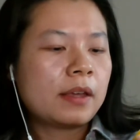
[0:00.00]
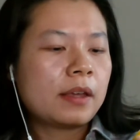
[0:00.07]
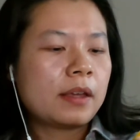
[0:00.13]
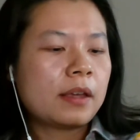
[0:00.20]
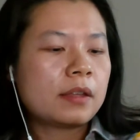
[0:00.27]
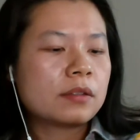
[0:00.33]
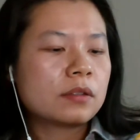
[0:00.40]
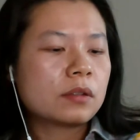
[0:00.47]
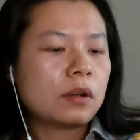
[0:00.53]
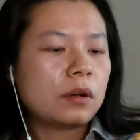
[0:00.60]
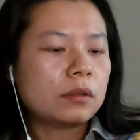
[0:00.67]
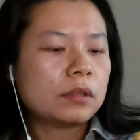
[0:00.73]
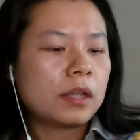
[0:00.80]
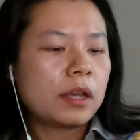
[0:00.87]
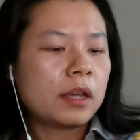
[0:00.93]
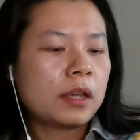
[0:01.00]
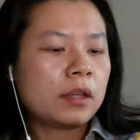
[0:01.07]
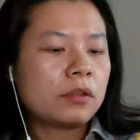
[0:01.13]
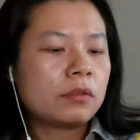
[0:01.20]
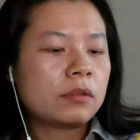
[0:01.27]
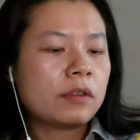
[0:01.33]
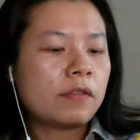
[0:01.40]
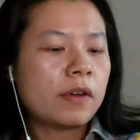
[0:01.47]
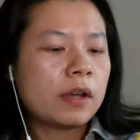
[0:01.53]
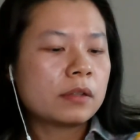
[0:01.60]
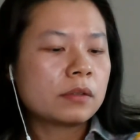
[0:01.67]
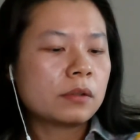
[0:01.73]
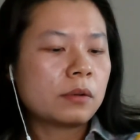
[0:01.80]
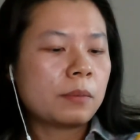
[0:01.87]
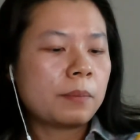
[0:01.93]
It's got a
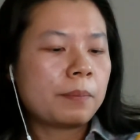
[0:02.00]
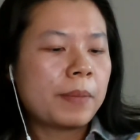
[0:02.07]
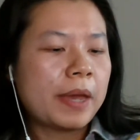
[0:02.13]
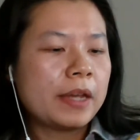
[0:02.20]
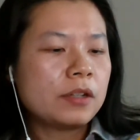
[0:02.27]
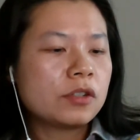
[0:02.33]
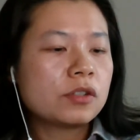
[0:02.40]
universal beige,